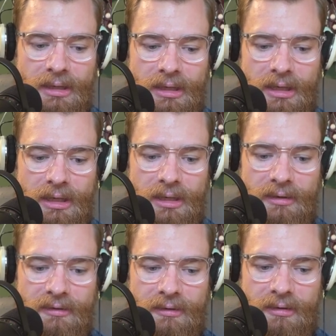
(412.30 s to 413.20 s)

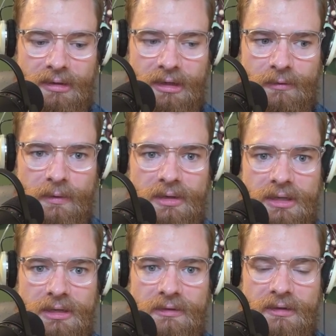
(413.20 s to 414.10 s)
And it's very
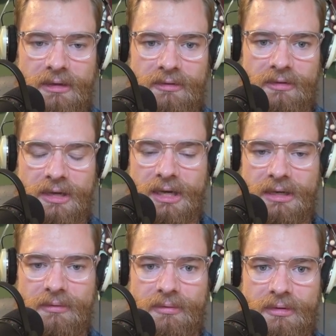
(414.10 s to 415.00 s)
easy to
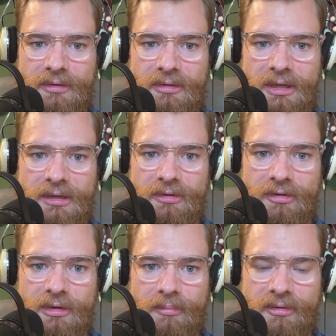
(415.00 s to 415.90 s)
kind of think in
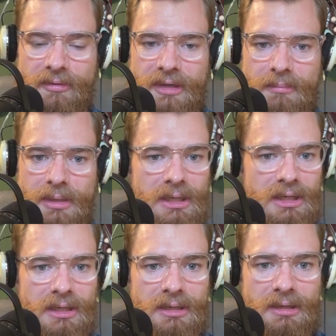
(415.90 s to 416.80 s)
terms of the
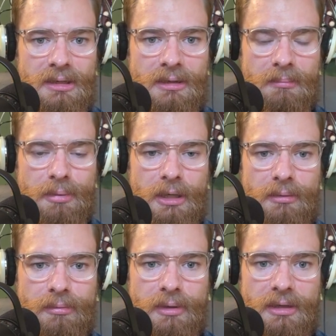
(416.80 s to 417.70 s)
immediate,
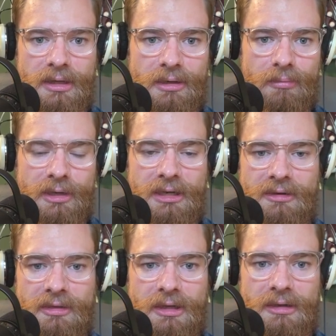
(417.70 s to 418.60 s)
but really we need
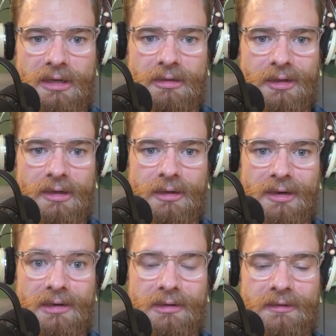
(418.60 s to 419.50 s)
to think, I think, on
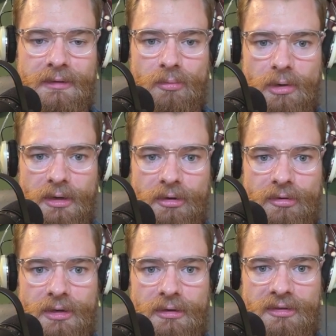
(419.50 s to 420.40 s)
at least a
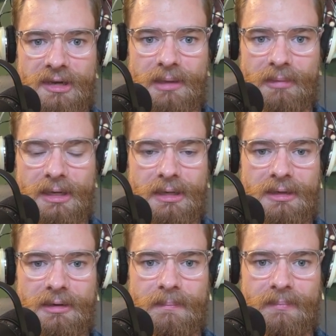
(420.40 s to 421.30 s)
100 year timeline
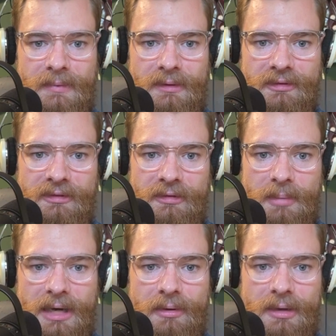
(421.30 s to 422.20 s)
here. This is
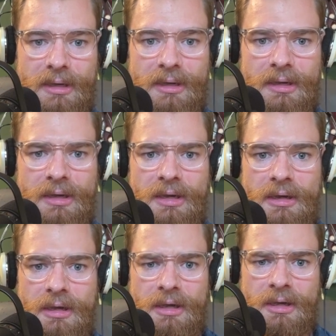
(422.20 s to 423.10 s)
about
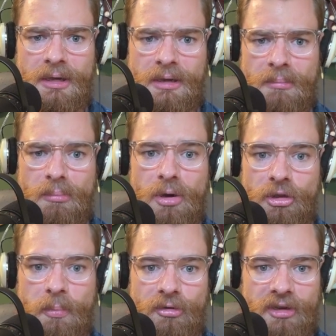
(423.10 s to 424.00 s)

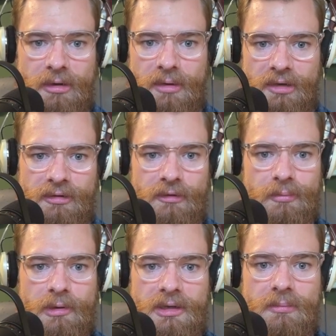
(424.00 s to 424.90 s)
multiple
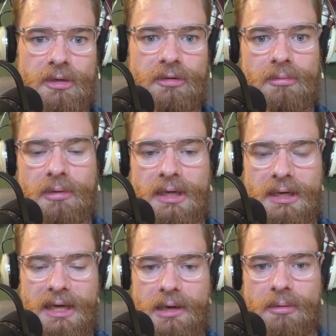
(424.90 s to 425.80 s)
generations. What can we do right
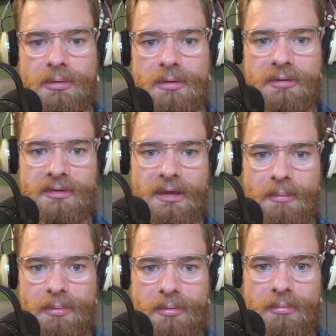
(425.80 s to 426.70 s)
now to
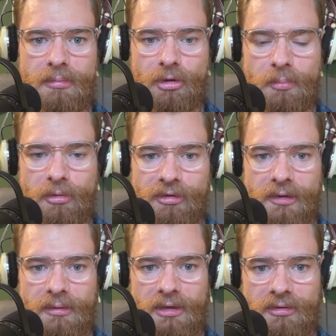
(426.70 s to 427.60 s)
help multiple
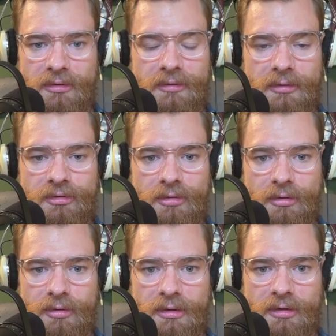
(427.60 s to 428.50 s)
generations, our
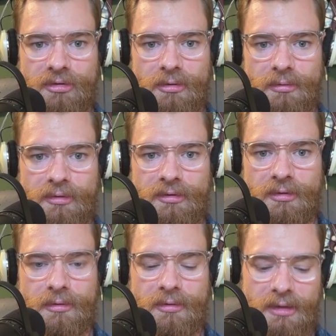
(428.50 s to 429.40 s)
children, our children's
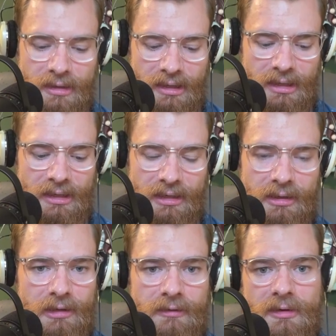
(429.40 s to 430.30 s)
children. And I
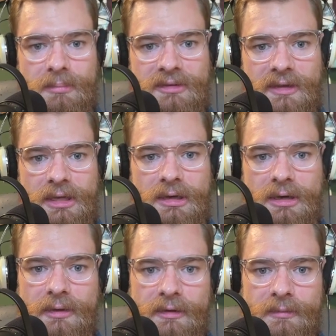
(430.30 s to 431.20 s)
think it's going to be taking
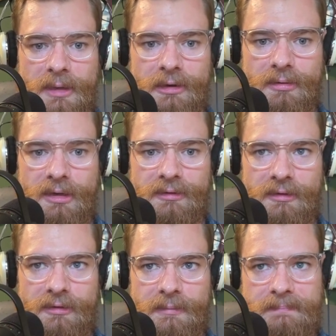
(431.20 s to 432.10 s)
on this meta crisis.